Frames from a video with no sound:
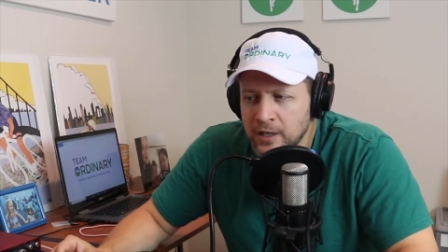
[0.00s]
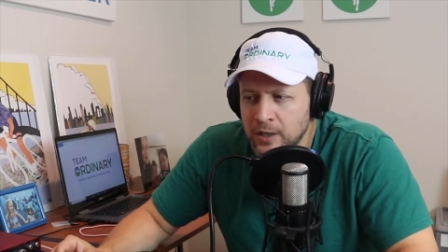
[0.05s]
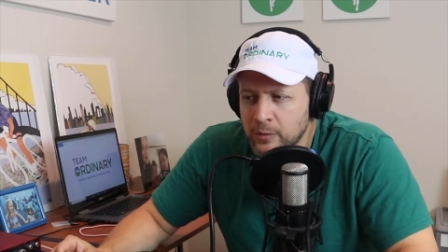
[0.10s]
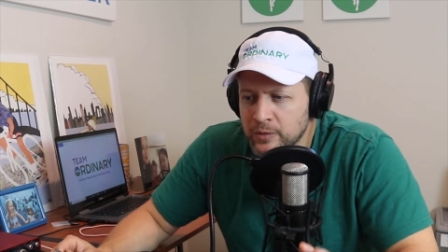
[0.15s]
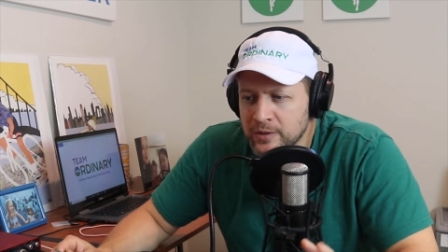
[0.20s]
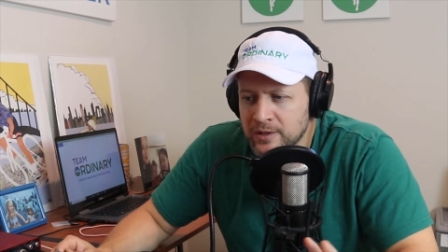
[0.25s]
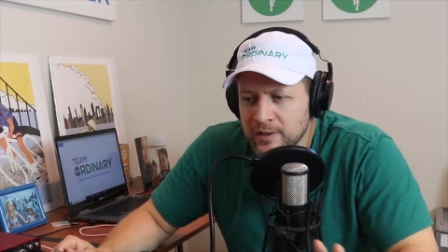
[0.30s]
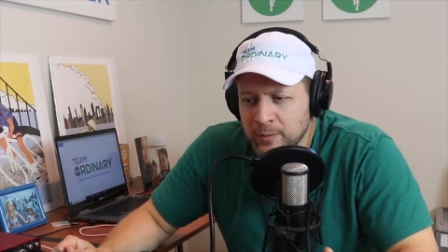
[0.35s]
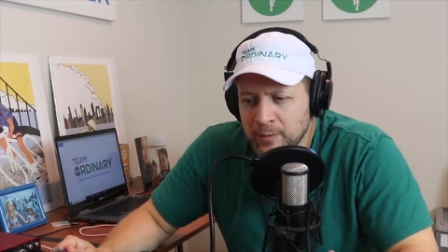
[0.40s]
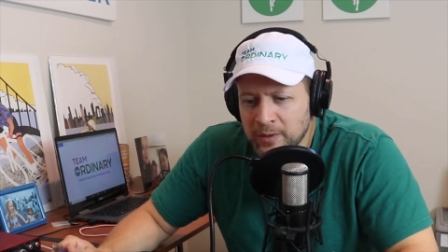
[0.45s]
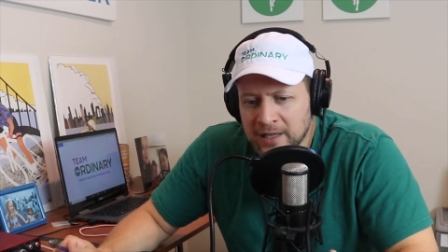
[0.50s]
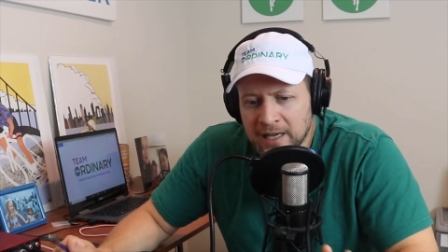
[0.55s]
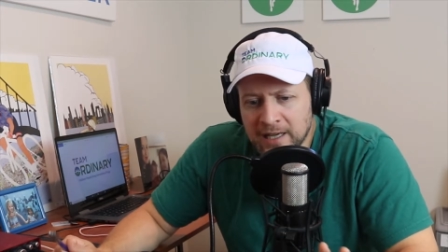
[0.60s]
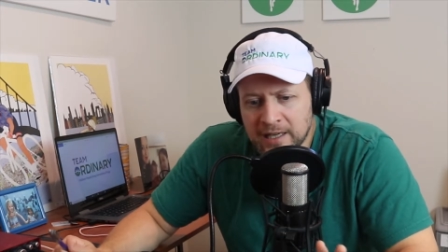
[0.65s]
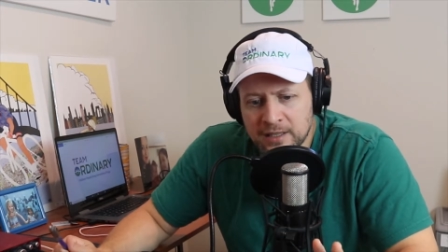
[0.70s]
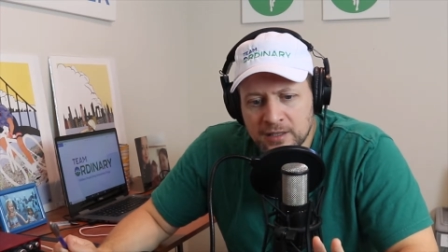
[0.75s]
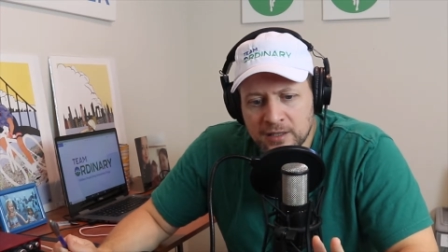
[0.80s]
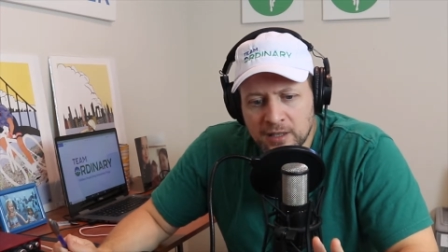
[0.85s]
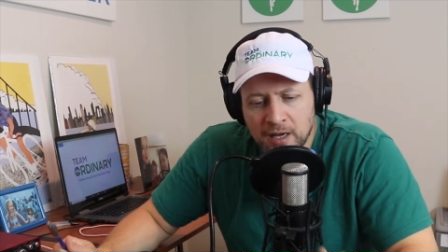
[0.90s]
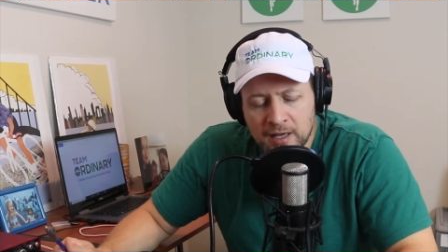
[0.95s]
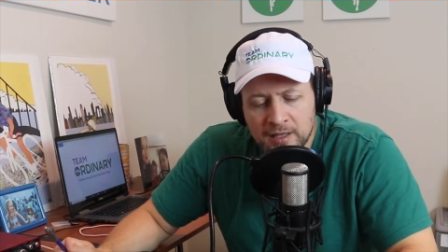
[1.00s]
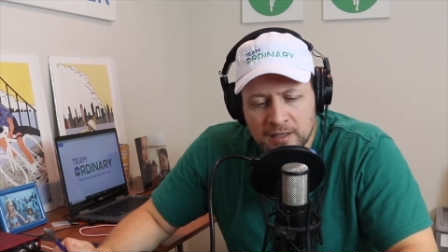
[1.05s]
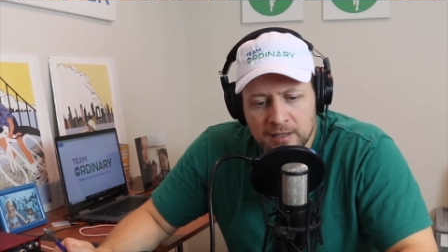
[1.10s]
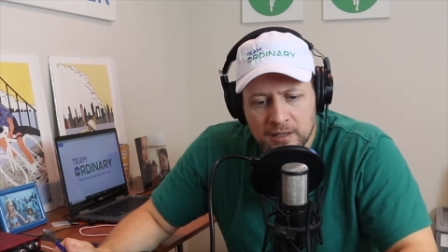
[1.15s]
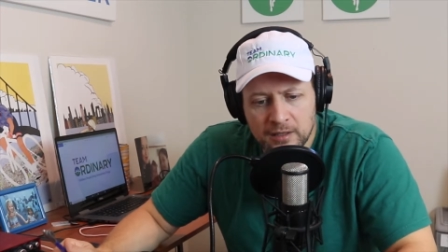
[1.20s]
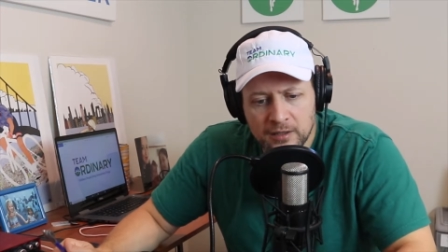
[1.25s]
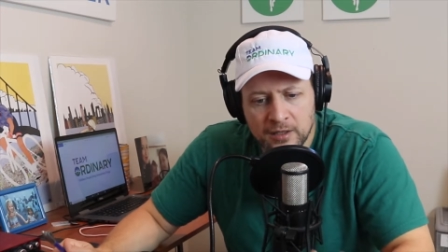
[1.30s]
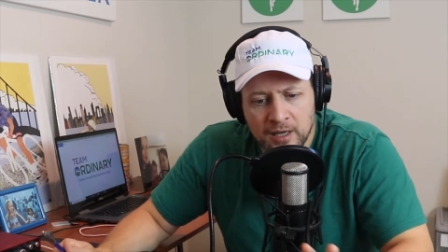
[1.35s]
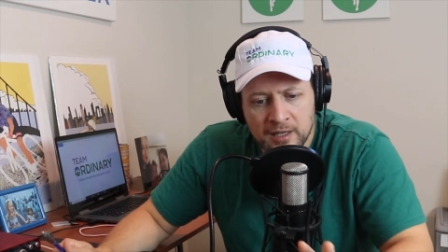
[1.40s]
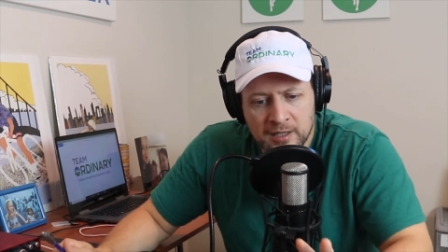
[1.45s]
When someone kind of talks
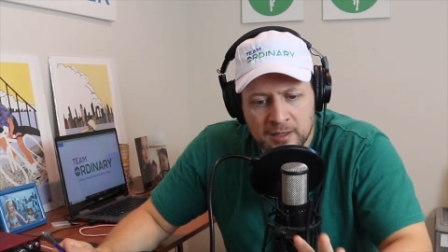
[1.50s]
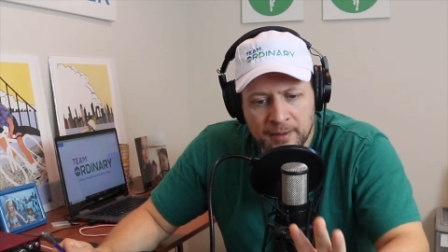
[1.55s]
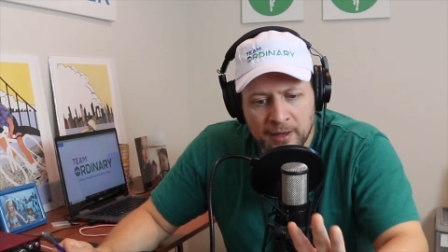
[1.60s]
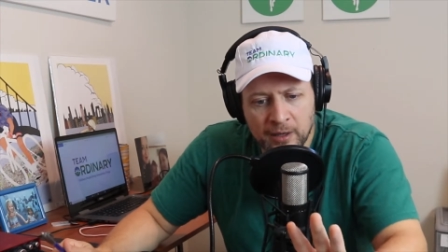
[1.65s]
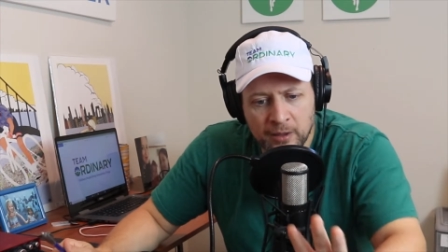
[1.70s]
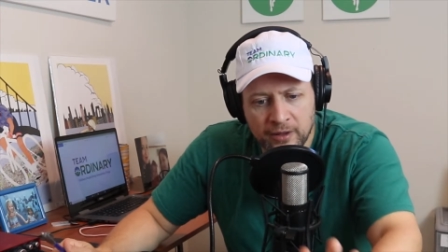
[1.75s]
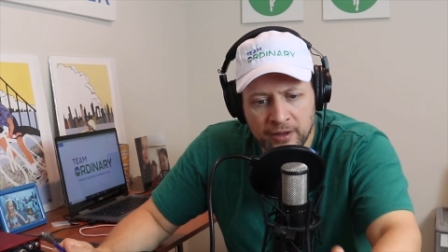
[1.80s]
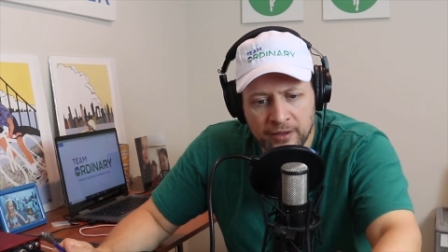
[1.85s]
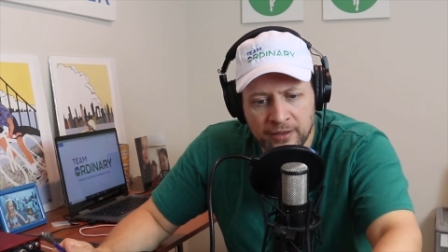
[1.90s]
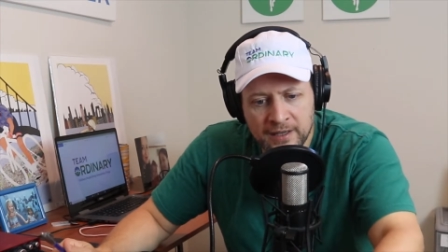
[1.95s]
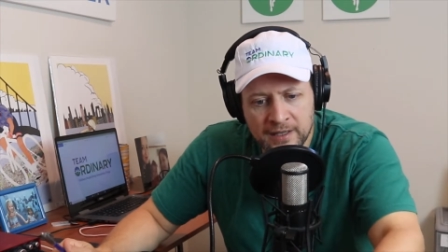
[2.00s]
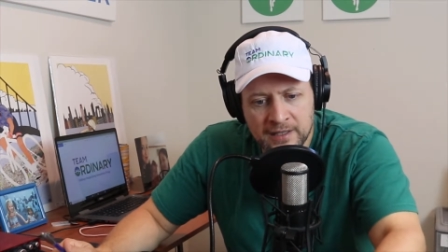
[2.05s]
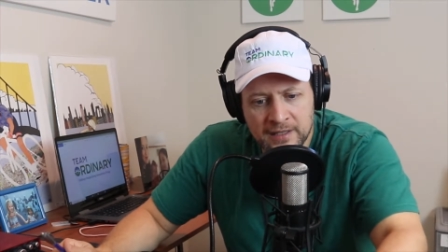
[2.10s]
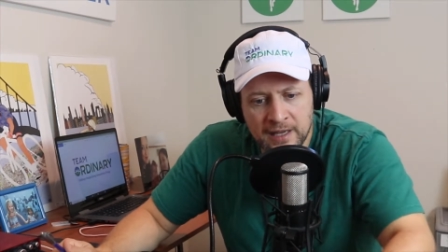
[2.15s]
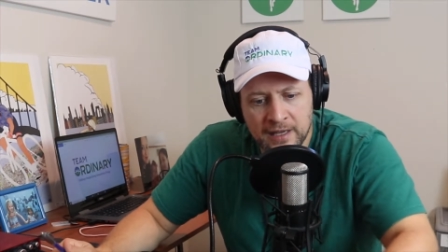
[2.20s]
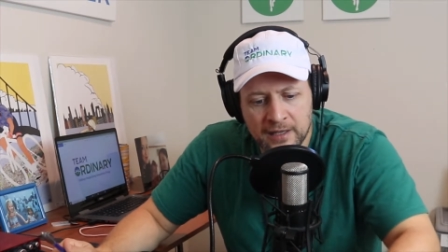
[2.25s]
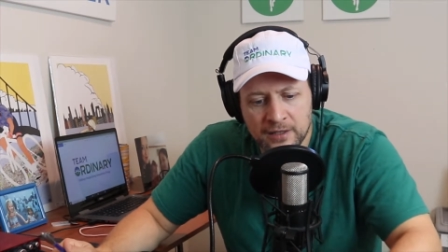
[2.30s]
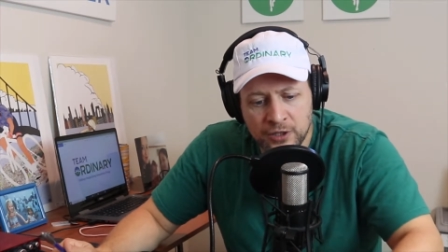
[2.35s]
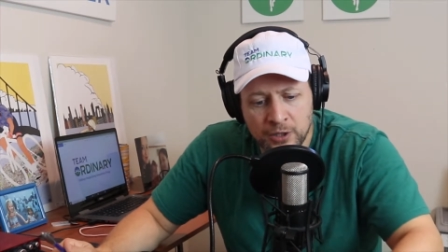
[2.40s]
about the things that